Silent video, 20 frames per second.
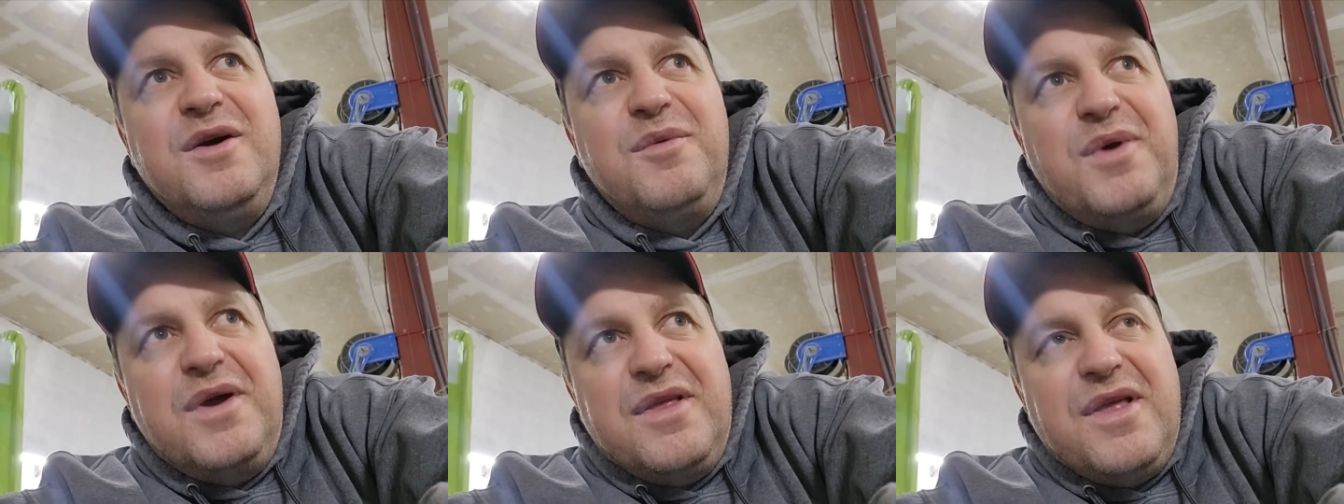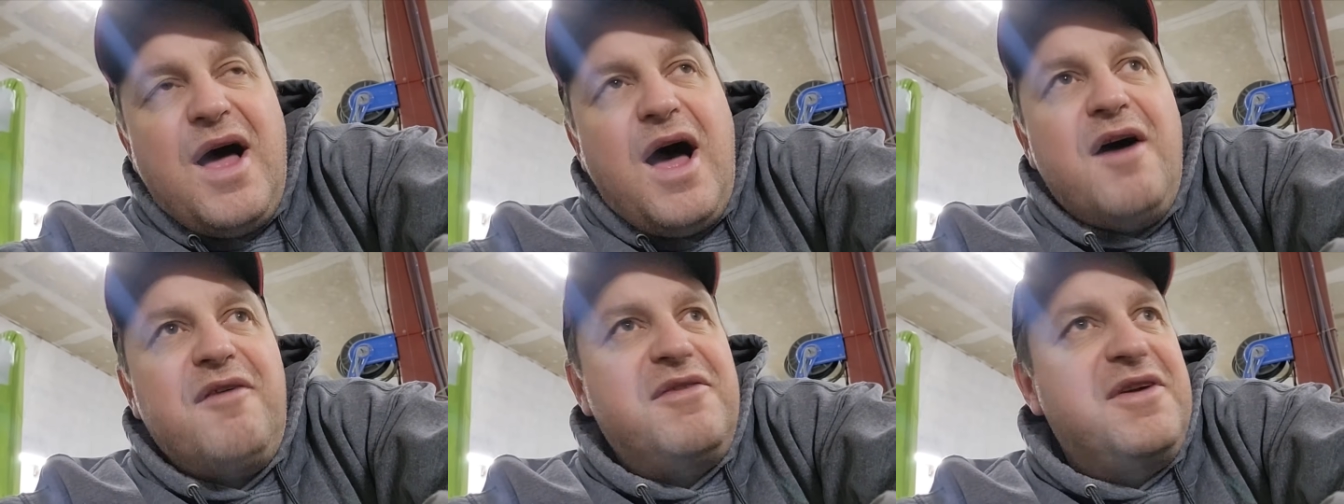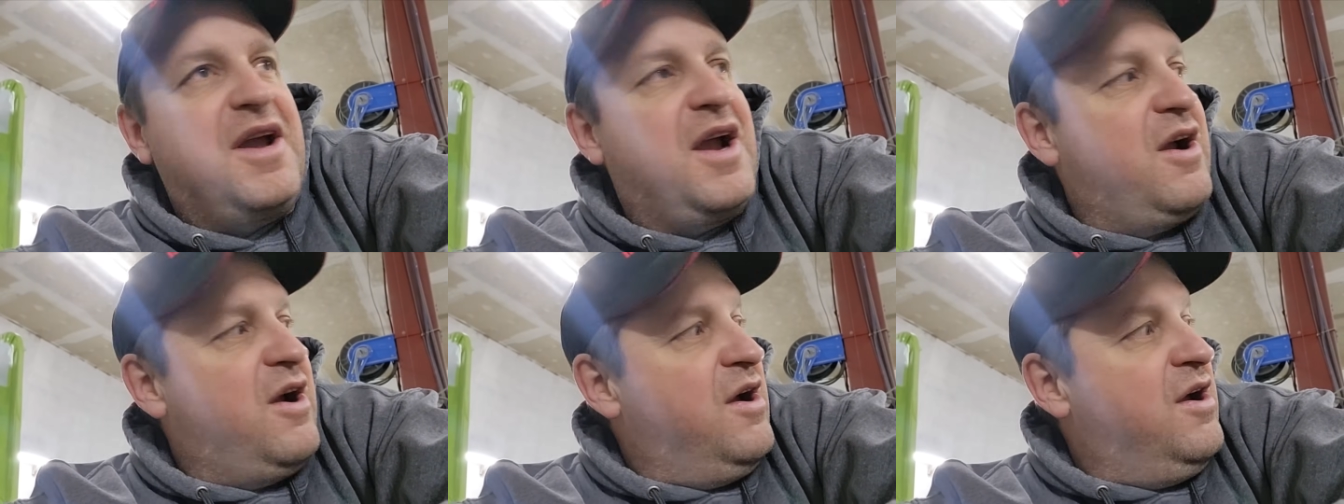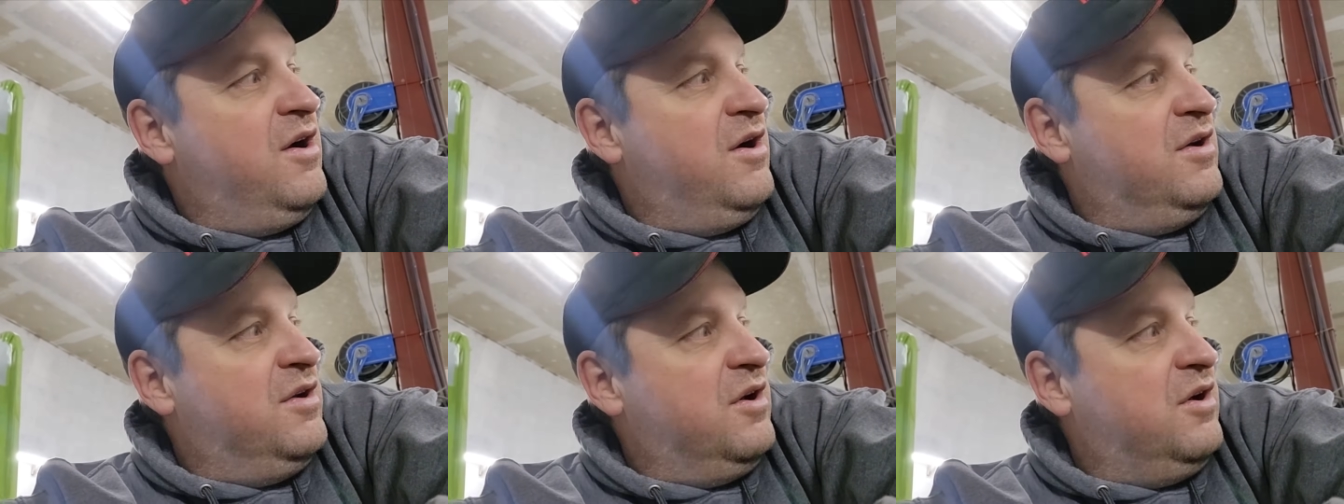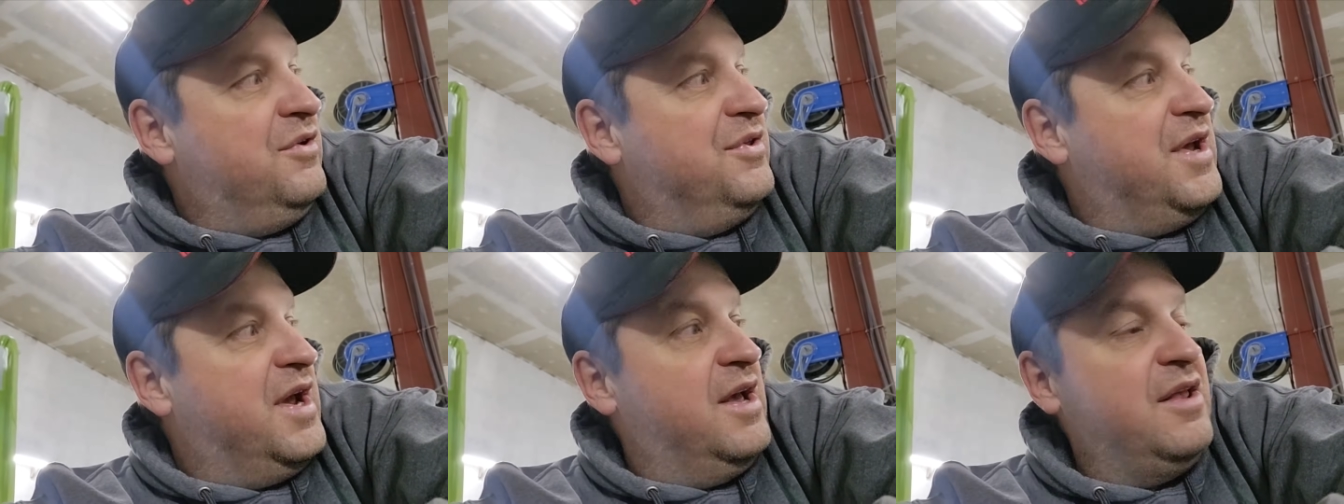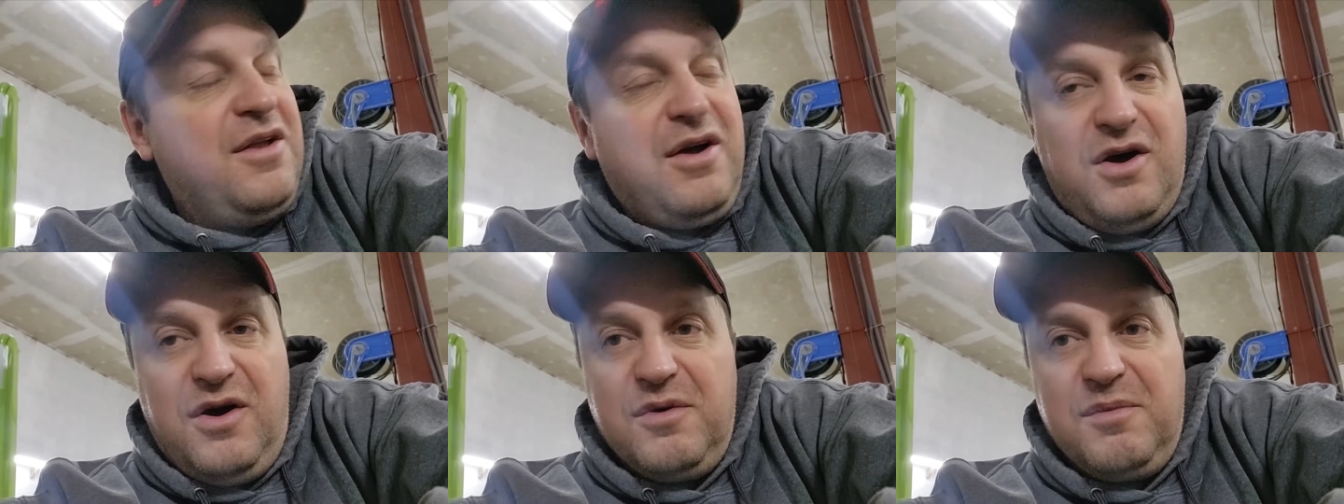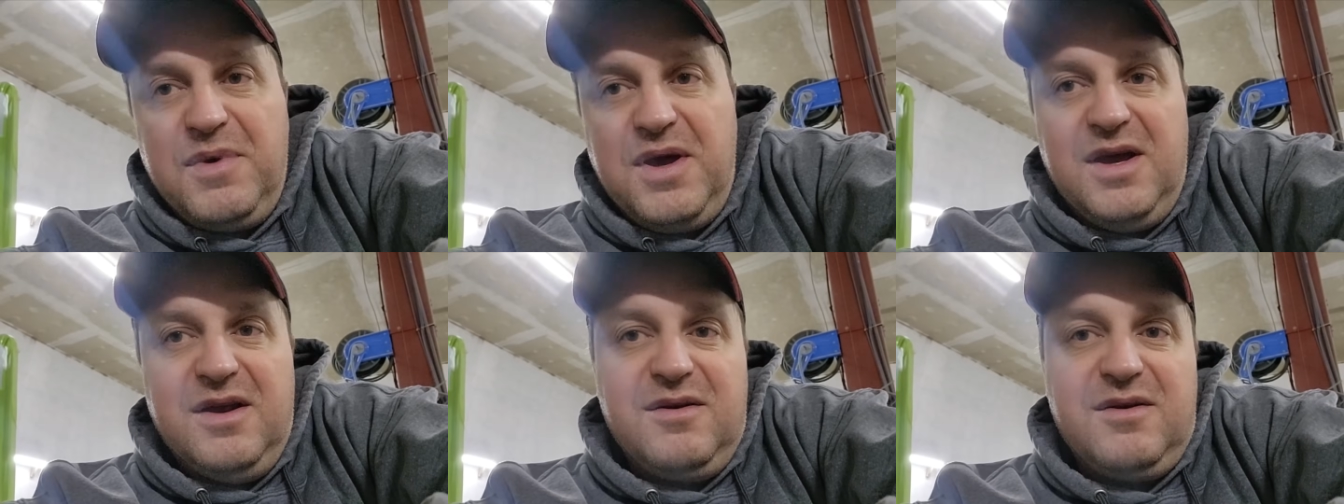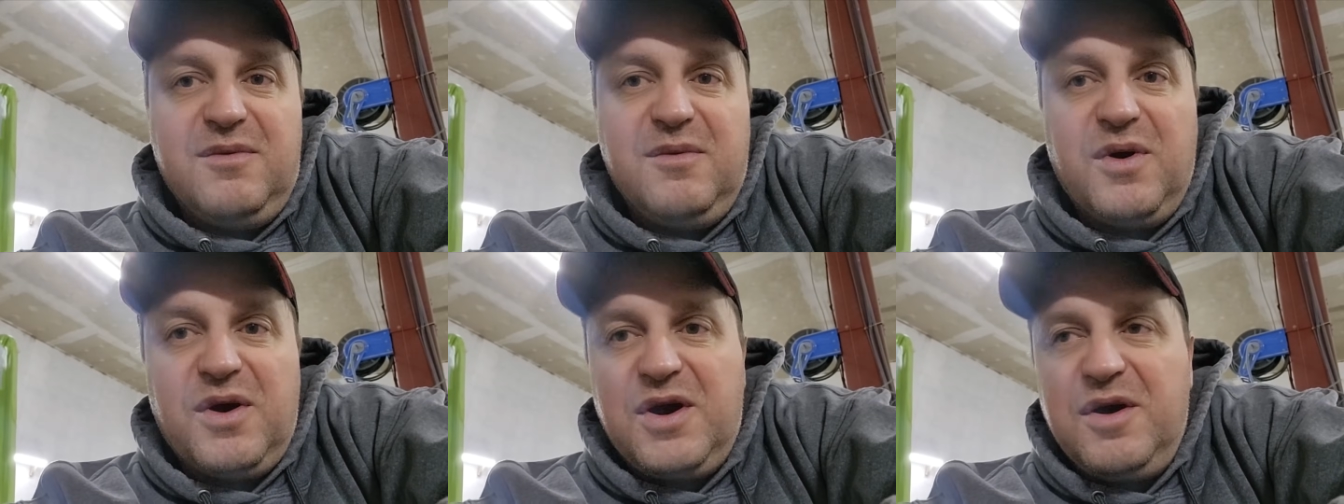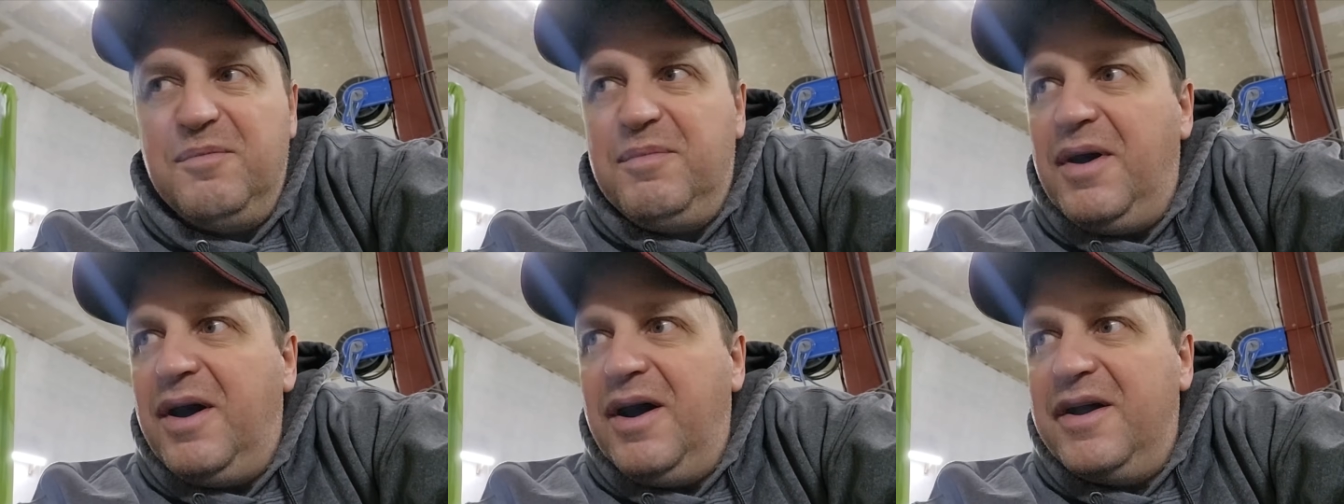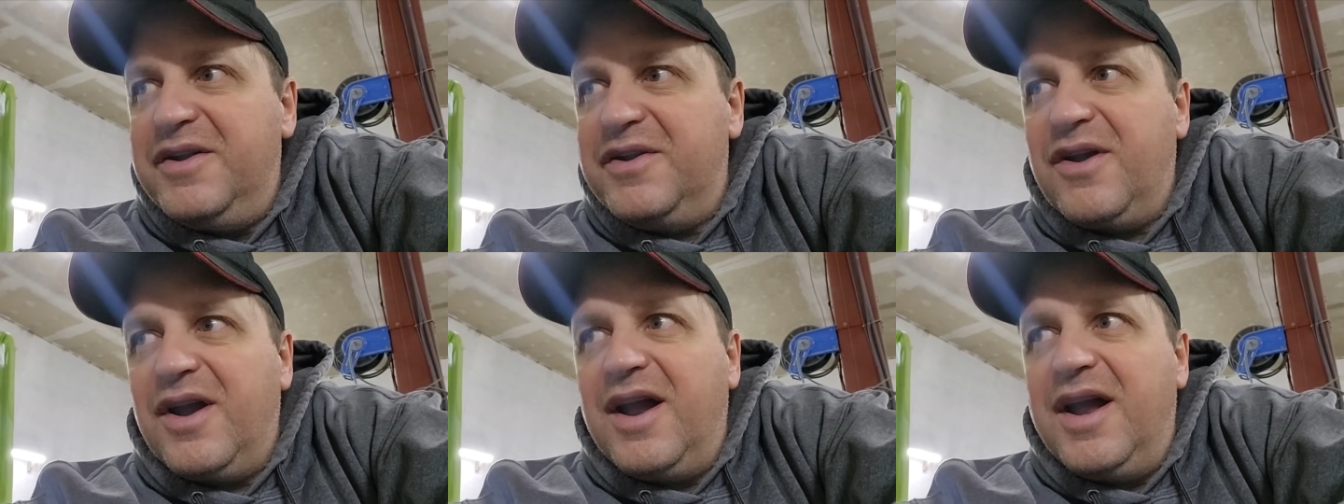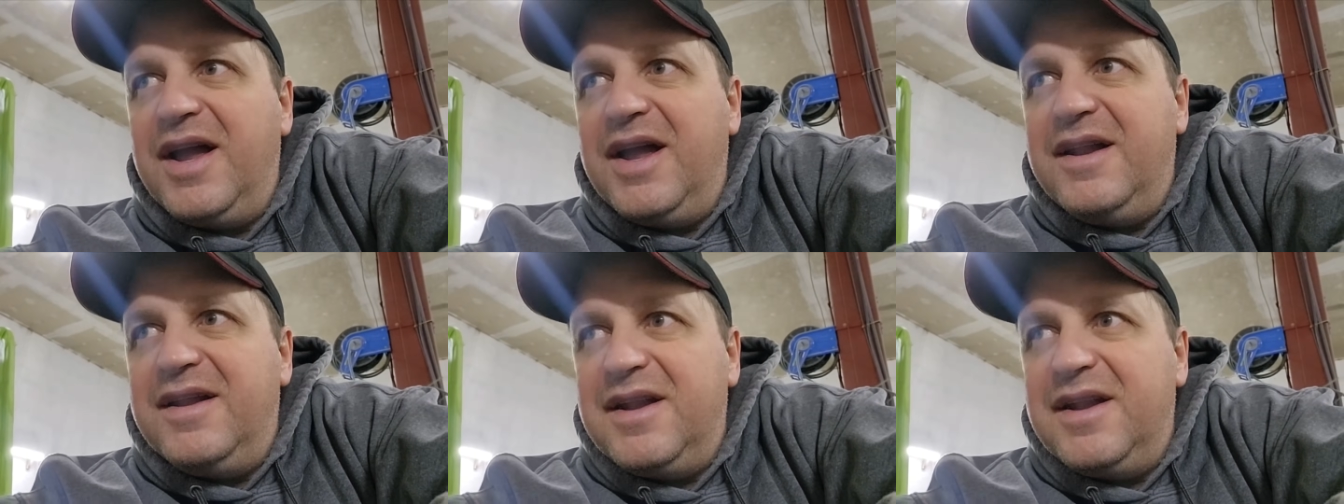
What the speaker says: We laugh and carry on all day long, me and work compadre.